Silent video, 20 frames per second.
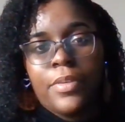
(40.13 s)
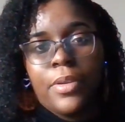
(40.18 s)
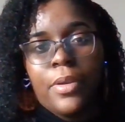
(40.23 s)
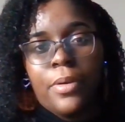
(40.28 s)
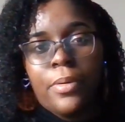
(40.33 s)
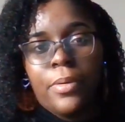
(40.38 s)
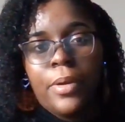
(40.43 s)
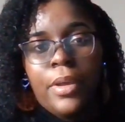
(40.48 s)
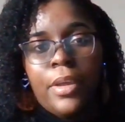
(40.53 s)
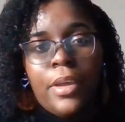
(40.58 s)

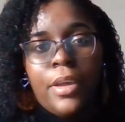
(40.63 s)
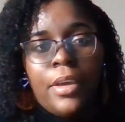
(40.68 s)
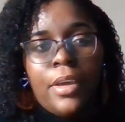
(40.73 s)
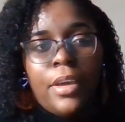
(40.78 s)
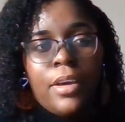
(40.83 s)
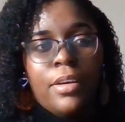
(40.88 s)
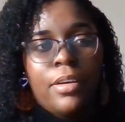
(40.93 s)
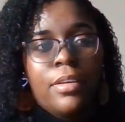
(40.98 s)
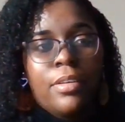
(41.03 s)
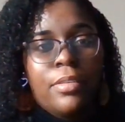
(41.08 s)

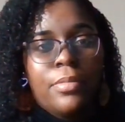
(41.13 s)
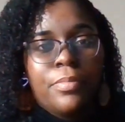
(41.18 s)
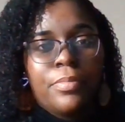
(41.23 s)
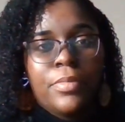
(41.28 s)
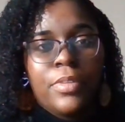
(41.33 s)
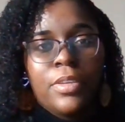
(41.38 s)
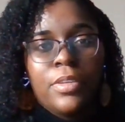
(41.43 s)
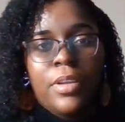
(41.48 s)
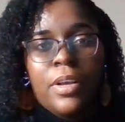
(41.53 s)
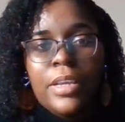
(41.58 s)

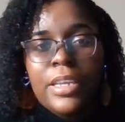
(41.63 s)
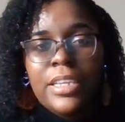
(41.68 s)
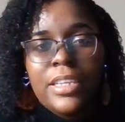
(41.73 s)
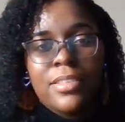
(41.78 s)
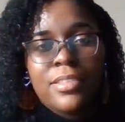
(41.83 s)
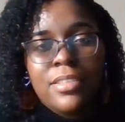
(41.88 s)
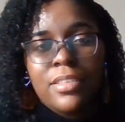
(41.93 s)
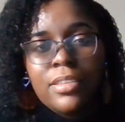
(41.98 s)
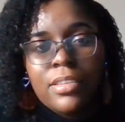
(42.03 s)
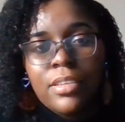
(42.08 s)
He
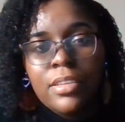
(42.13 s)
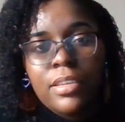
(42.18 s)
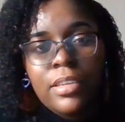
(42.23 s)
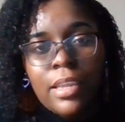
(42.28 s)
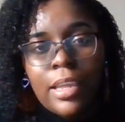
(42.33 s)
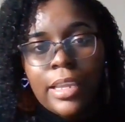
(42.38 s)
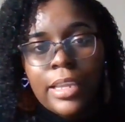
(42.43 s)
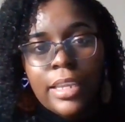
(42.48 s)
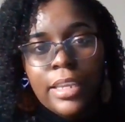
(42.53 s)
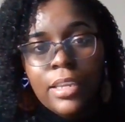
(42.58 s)
doesn't look
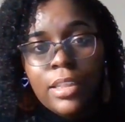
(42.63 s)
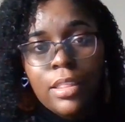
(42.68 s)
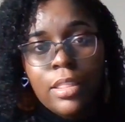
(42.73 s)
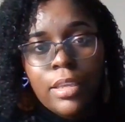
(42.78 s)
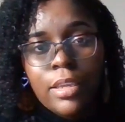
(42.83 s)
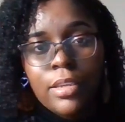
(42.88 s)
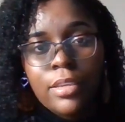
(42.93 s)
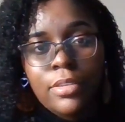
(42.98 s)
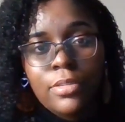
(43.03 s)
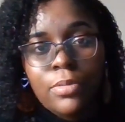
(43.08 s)
like
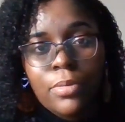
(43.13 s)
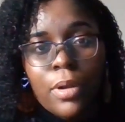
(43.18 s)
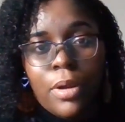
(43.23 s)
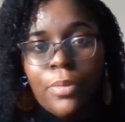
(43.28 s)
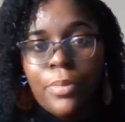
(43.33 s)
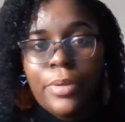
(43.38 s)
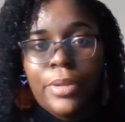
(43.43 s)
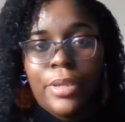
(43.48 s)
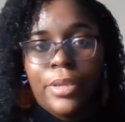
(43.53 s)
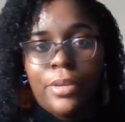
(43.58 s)
anything is
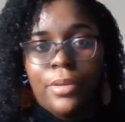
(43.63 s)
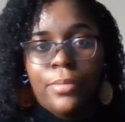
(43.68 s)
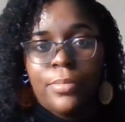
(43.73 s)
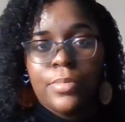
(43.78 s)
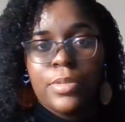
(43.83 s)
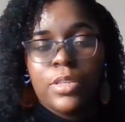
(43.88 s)
wrong with him.